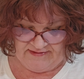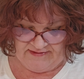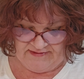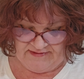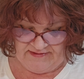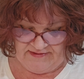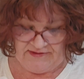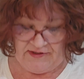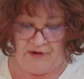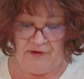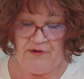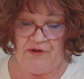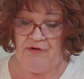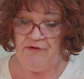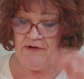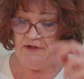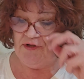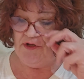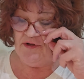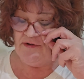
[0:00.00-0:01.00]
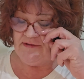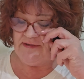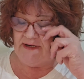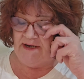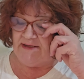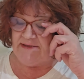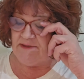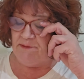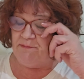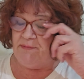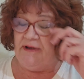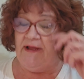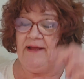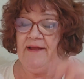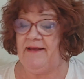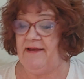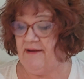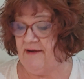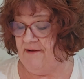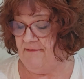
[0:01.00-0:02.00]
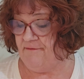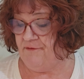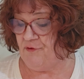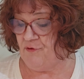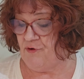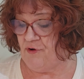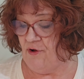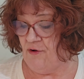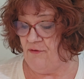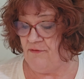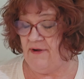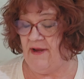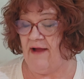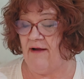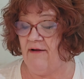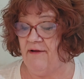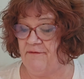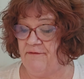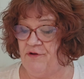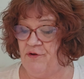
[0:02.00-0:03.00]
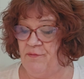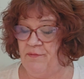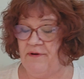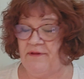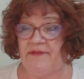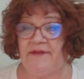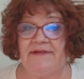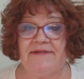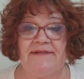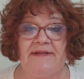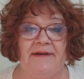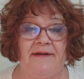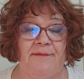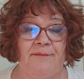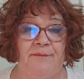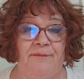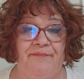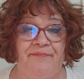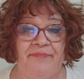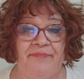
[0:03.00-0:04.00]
So you can use it as a blanket if you're cold. Now, if you put these in a